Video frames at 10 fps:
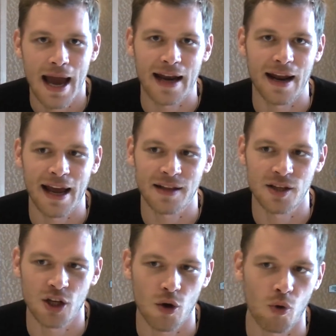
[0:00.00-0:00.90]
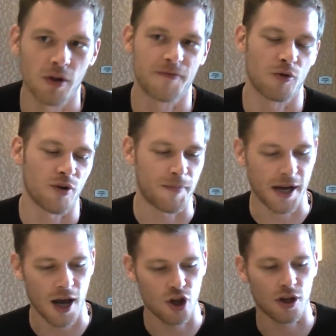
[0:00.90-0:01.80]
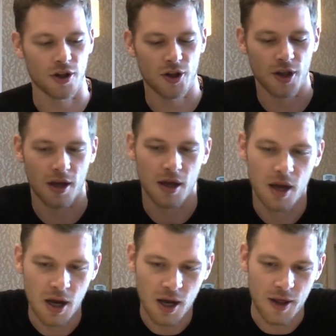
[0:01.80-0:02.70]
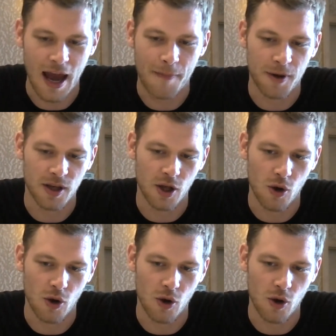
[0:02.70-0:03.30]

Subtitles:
and all of the repercussions that happen.